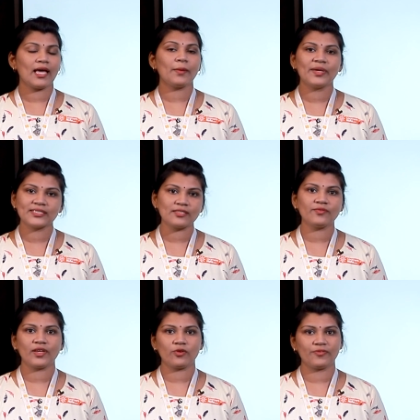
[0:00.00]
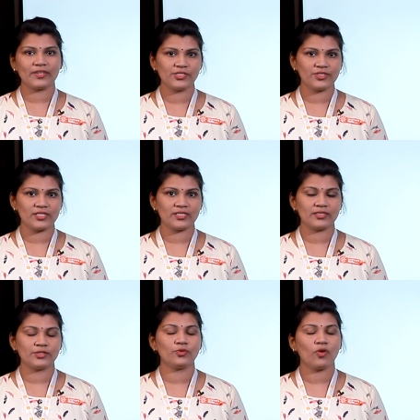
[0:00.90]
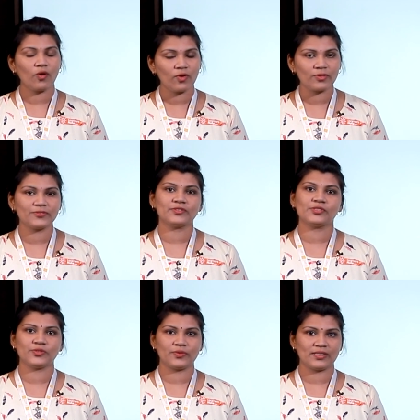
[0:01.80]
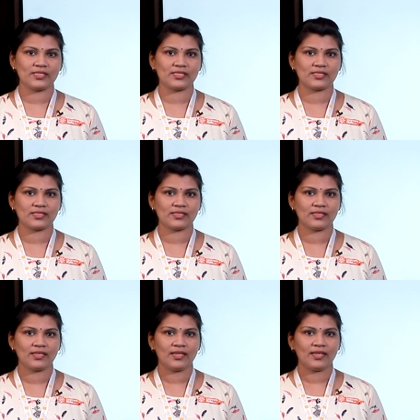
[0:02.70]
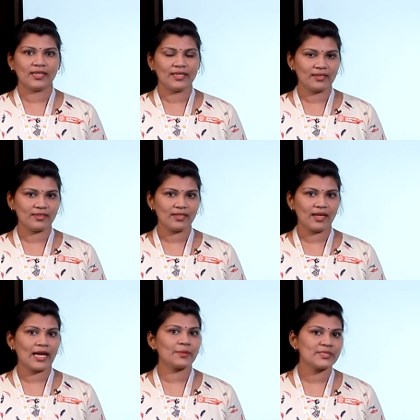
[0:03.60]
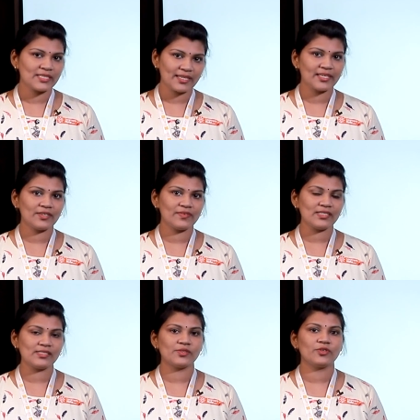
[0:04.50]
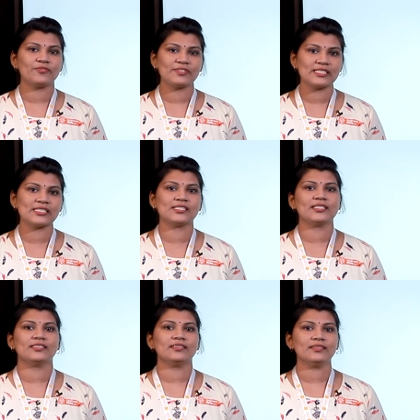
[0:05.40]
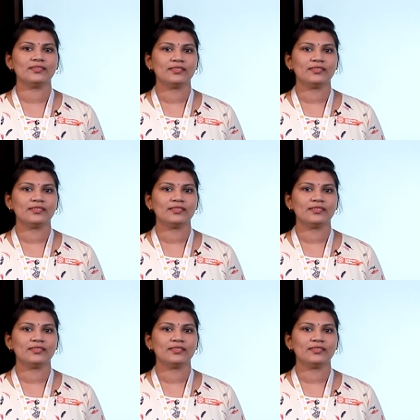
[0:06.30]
a better way of education to all of our students. Here, I am Sarika V.S., your physics teacher.